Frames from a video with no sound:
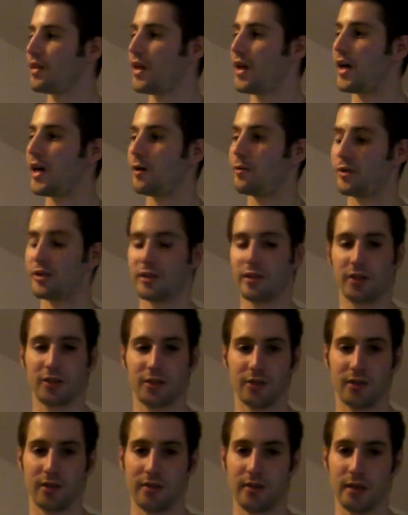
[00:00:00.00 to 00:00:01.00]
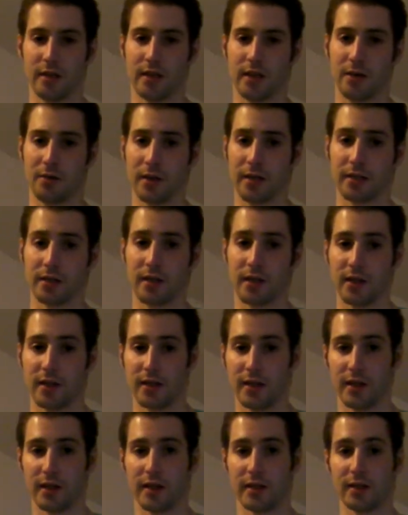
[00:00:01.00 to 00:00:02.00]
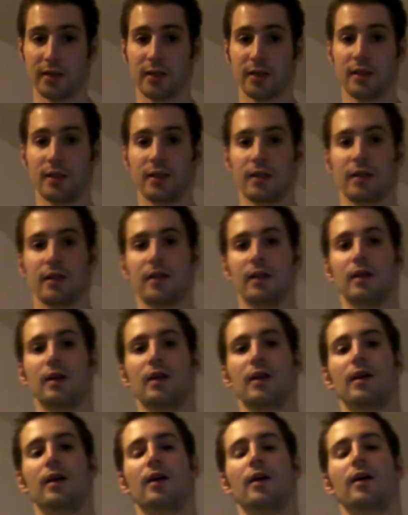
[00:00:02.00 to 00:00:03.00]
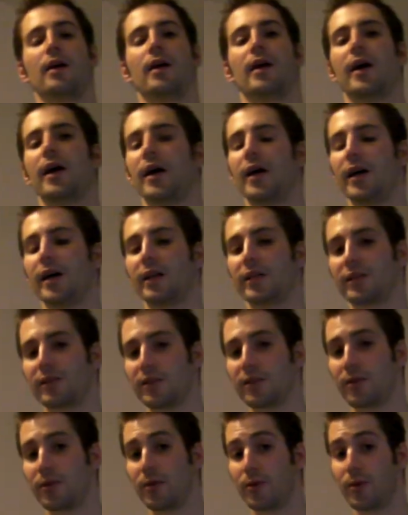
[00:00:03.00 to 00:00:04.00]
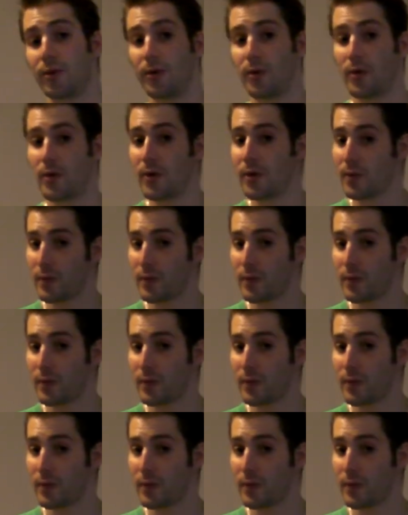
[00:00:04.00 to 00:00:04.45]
heritage of the character, and as you